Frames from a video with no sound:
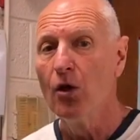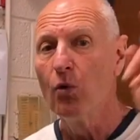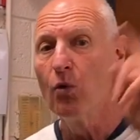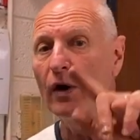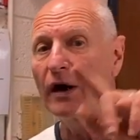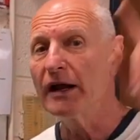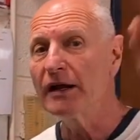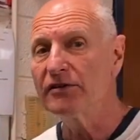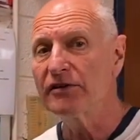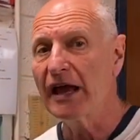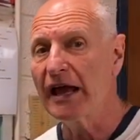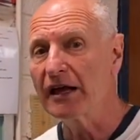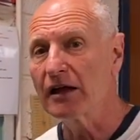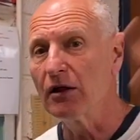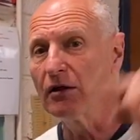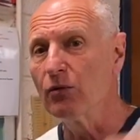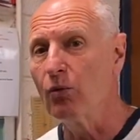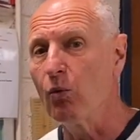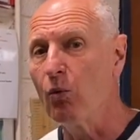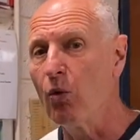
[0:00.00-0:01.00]
We're going to take a
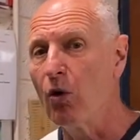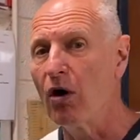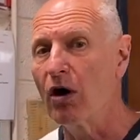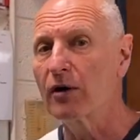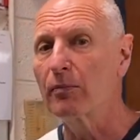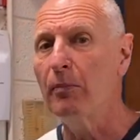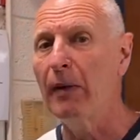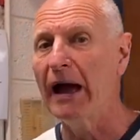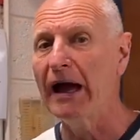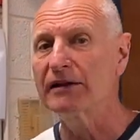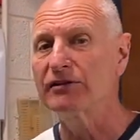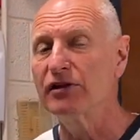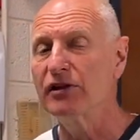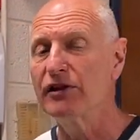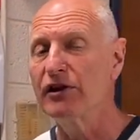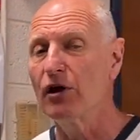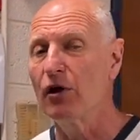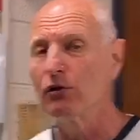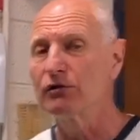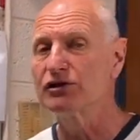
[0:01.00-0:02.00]
walk back to
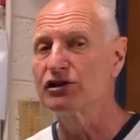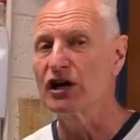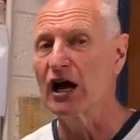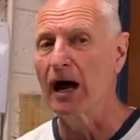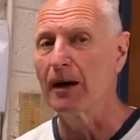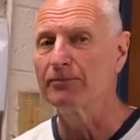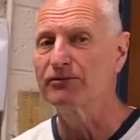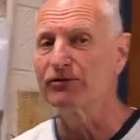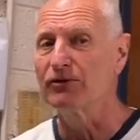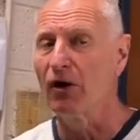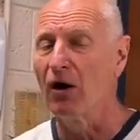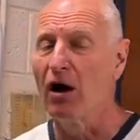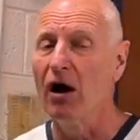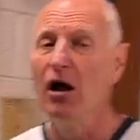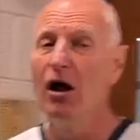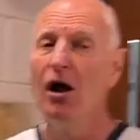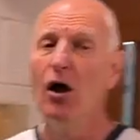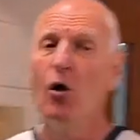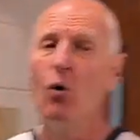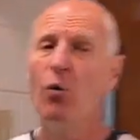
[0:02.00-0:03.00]
the old chop saw
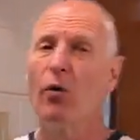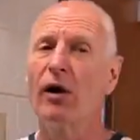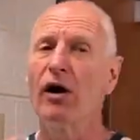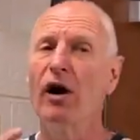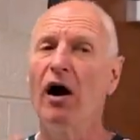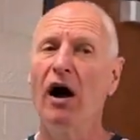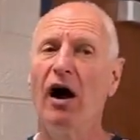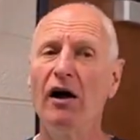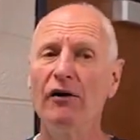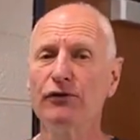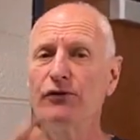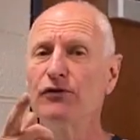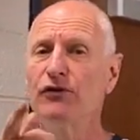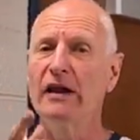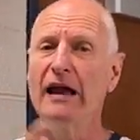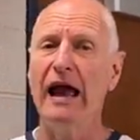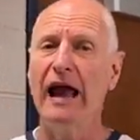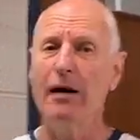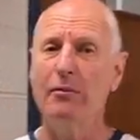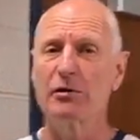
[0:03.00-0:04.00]
where I'll
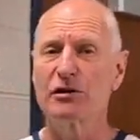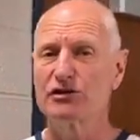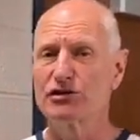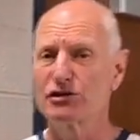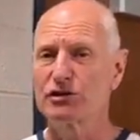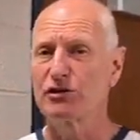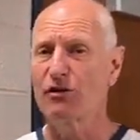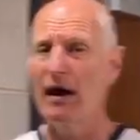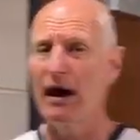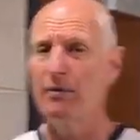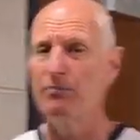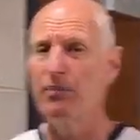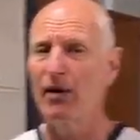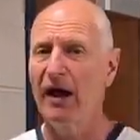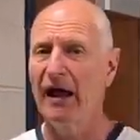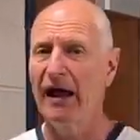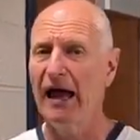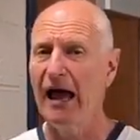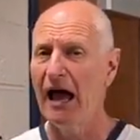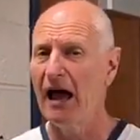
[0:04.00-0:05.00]
see how much scrap
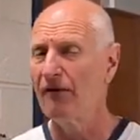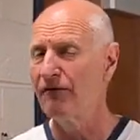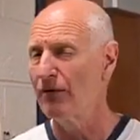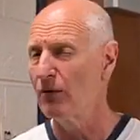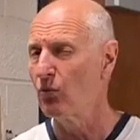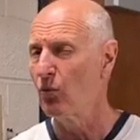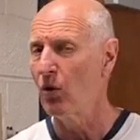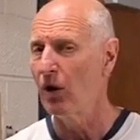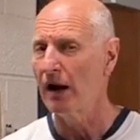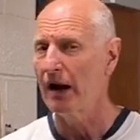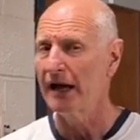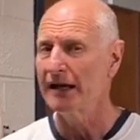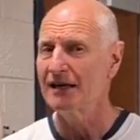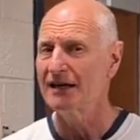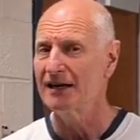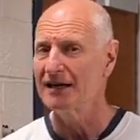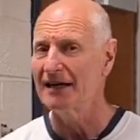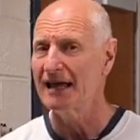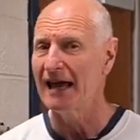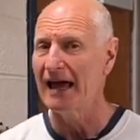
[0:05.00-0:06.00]
I have and what I
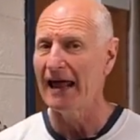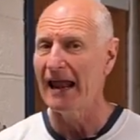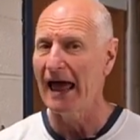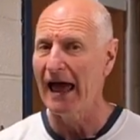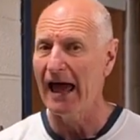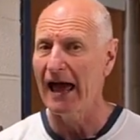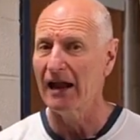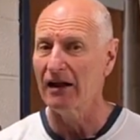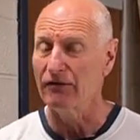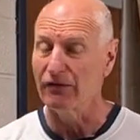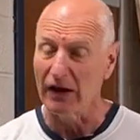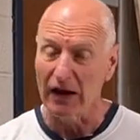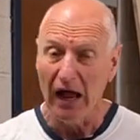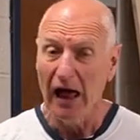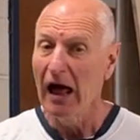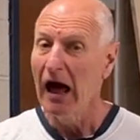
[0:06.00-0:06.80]
can get out of it.